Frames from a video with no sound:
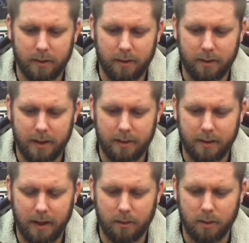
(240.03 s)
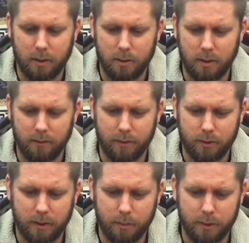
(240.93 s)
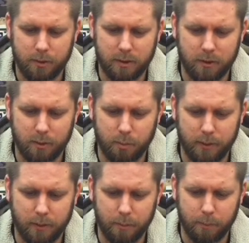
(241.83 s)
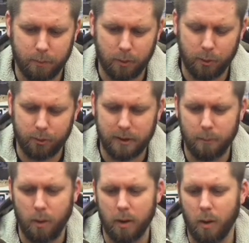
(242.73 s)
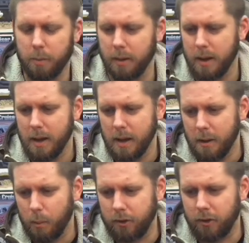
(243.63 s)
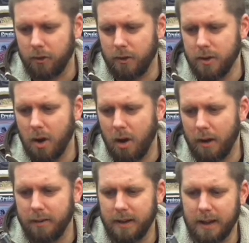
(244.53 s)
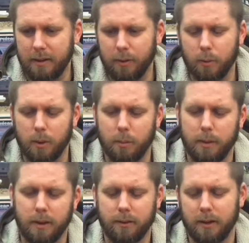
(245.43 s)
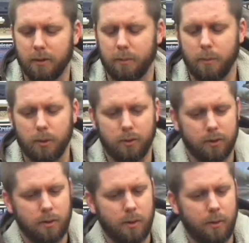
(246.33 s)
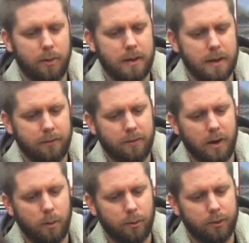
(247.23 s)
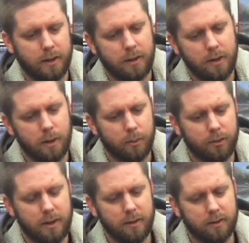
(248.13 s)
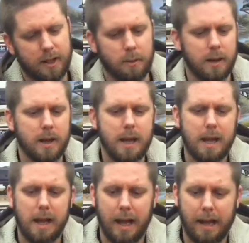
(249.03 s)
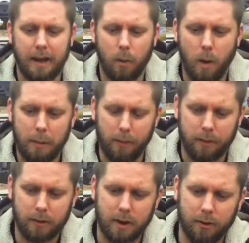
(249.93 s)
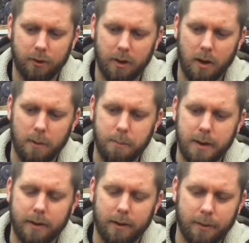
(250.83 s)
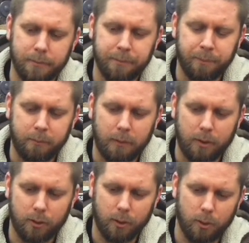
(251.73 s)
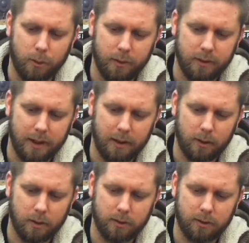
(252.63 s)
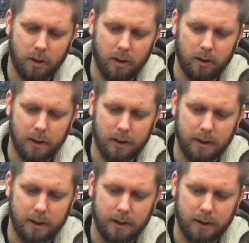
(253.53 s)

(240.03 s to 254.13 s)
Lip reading: the tail cone of the transmission and split the glue seam wide open, which is not the end of the world, because as most of us know, the firewall sitting here, you don't see this anyway, and I want to put this car sitting on mirror, so the tail stock